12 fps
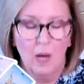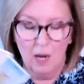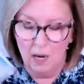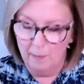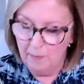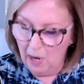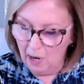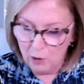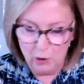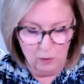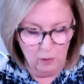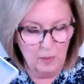I'm not
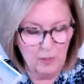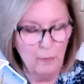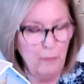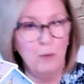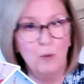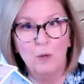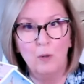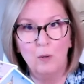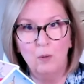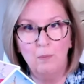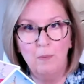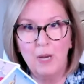sure what the
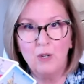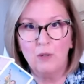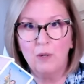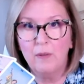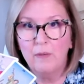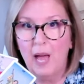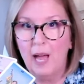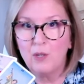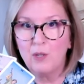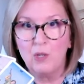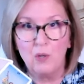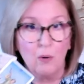full measure of that
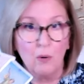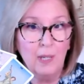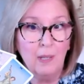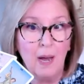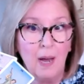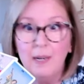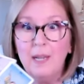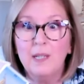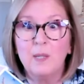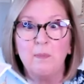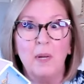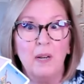storyline
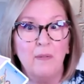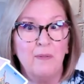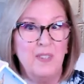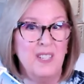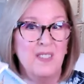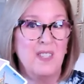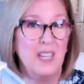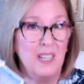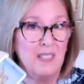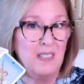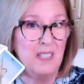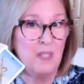is, but it feels
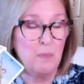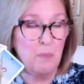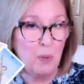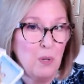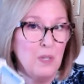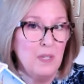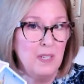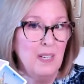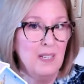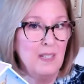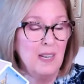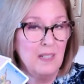like this person
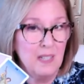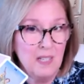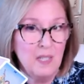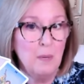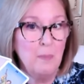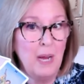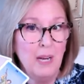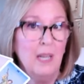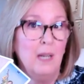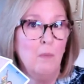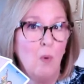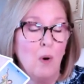is
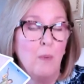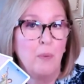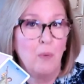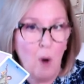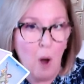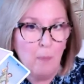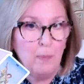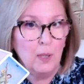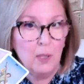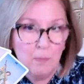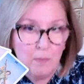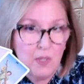anticipating more
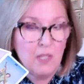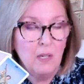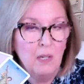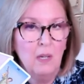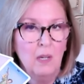problems